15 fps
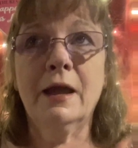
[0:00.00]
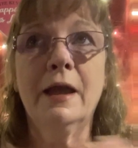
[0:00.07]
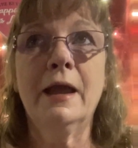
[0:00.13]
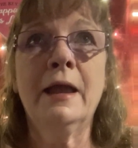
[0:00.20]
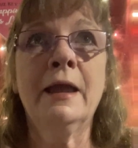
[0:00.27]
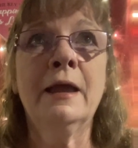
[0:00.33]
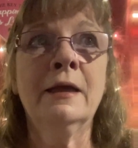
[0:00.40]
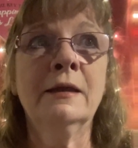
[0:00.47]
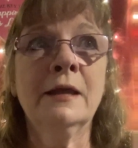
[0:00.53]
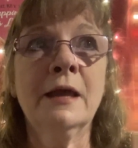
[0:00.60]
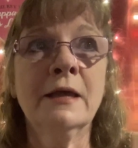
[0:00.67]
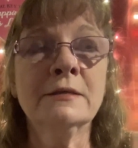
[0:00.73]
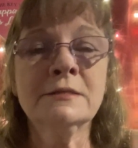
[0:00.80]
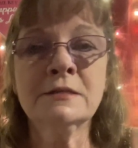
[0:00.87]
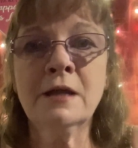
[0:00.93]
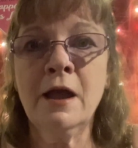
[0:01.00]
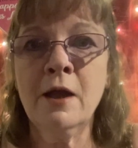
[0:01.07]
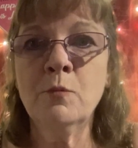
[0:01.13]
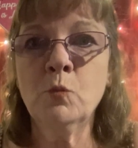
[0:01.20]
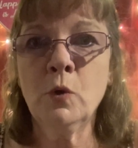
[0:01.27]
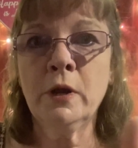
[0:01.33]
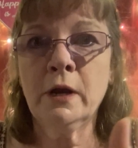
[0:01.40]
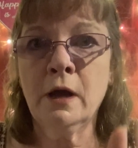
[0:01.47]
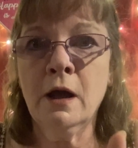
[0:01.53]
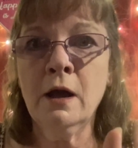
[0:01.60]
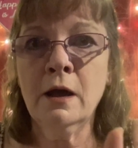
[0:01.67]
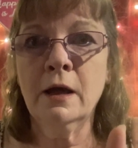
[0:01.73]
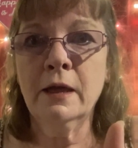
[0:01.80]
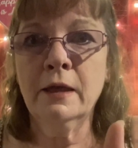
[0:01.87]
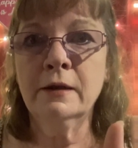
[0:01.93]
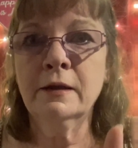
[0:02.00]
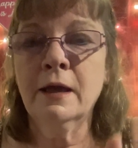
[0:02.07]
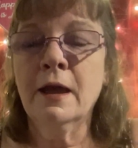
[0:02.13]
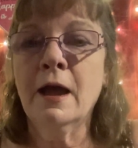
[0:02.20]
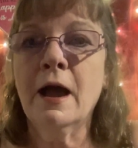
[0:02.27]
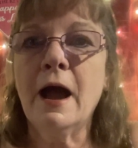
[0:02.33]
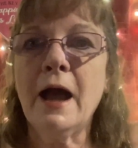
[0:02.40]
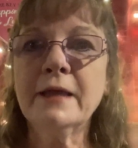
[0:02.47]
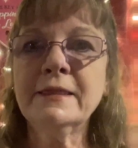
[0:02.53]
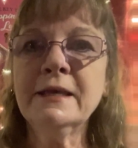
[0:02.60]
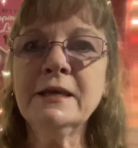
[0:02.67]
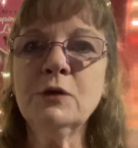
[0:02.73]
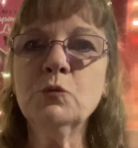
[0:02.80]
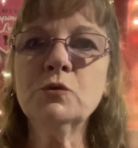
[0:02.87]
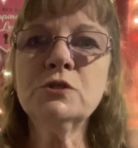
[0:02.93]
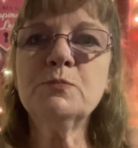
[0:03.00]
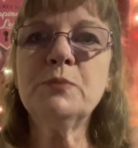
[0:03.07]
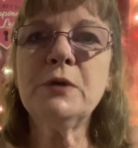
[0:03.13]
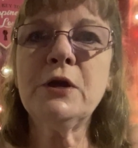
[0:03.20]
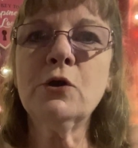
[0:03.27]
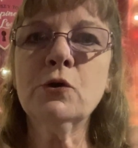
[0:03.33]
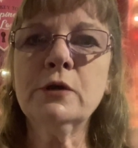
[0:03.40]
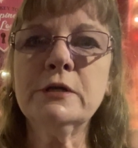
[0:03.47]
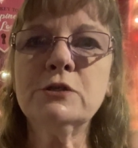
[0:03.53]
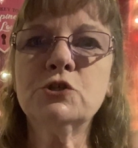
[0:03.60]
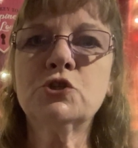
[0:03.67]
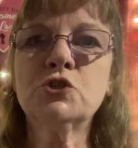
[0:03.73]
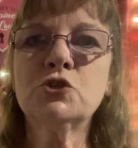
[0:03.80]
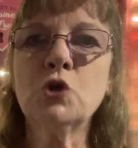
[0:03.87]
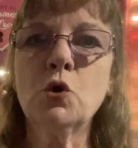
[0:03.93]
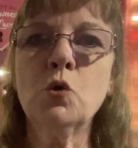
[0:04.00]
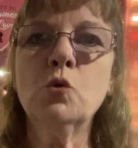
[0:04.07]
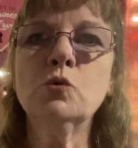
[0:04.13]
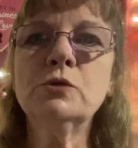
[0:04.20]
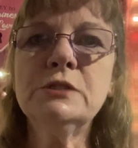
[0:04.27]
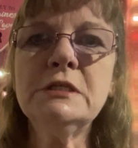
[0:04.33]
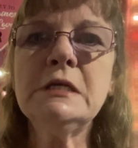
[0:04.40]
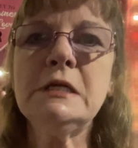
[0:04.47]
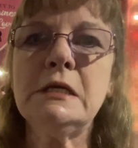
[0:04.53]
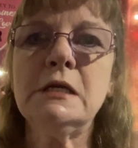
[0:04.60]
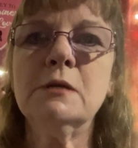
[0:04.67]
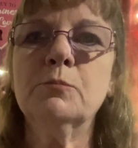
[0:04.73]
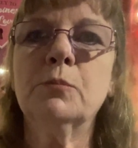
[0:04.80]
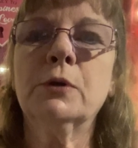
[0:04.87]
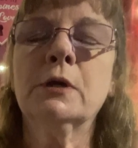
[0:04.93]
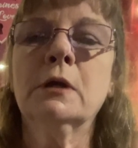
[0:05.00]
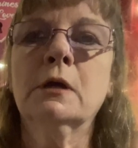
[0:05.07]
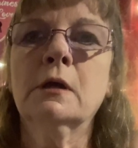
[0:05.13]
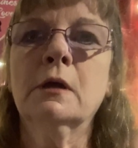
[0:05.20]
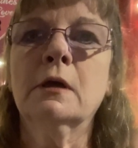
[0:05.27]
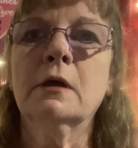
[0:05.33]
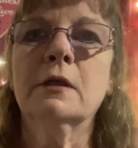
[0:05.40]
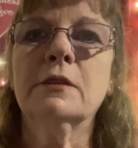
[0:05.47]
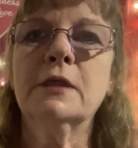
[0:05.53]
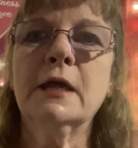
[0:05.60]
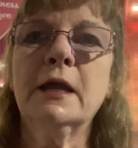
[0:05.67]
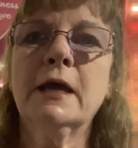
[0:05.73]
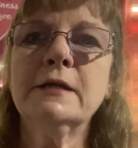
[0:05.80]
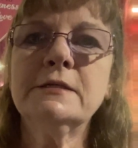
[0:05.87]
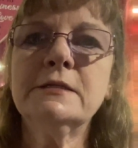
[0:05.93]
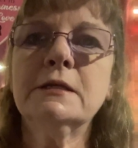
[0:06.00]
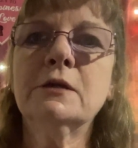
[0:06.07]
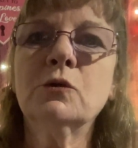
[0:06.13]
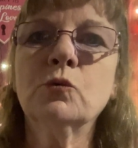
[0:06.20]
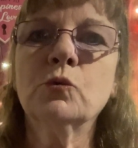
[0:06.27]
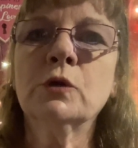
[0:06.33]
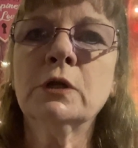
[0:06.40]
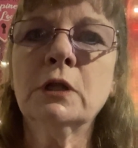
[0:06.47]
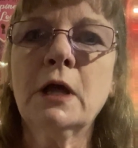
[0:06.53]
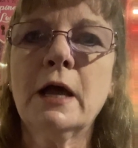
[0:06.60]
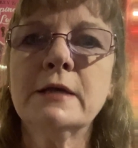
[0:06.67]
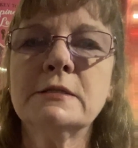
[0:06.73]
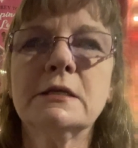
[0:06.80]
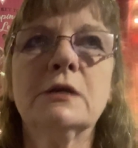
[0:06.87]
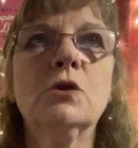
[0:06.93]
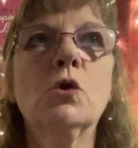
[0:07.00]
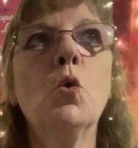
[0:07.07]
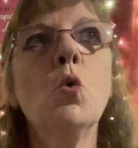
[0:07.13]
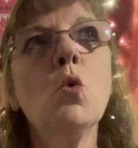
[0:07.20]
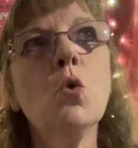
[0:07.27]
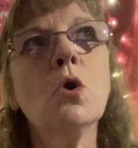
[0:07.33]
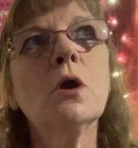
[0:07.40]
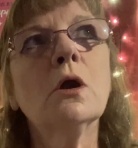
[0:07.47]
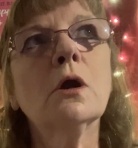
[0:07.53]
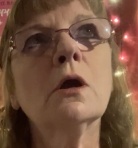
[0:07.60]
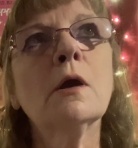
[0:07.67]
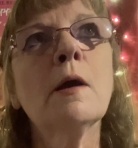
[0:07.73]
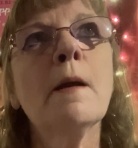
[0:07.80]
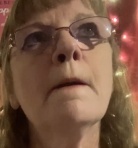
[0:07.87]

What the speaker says: And as time went on, I think it was buried so deep that I didn't realize it, or